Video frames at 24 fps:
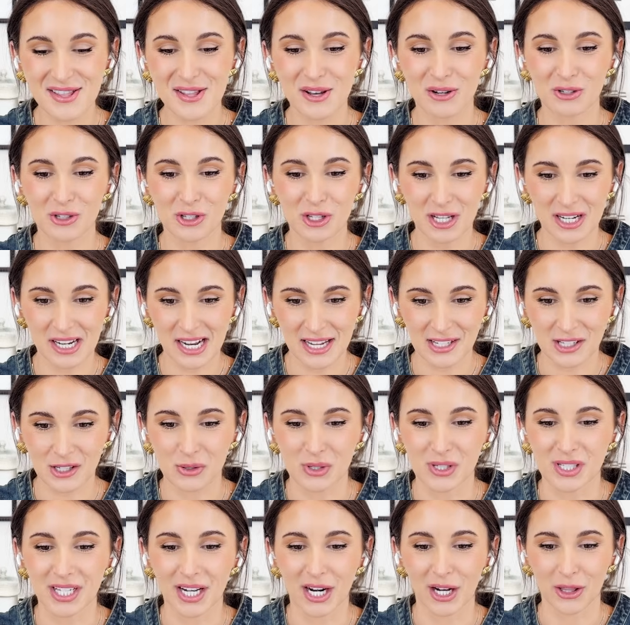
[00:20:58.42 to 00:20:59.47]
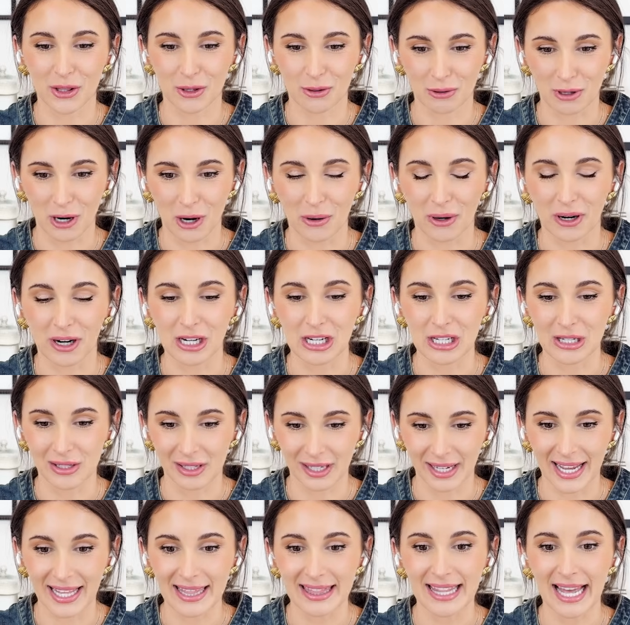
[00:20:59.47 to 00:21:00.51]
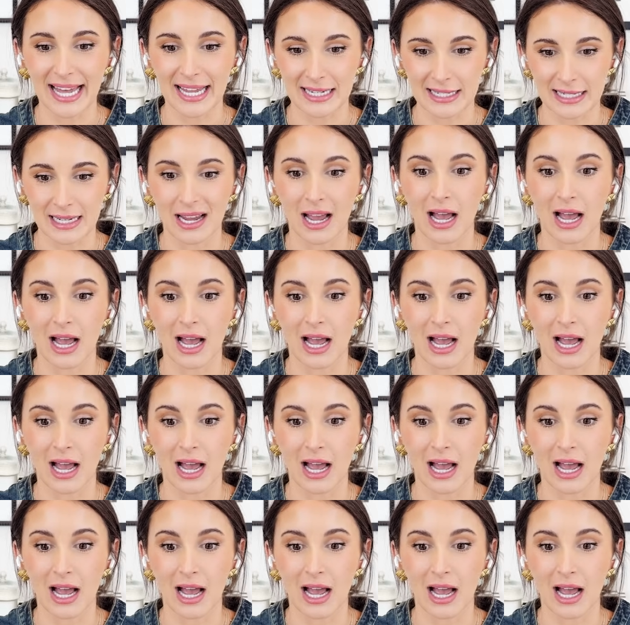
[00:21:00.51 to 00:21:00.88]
Those are the days you sit on the rower and you get that dip.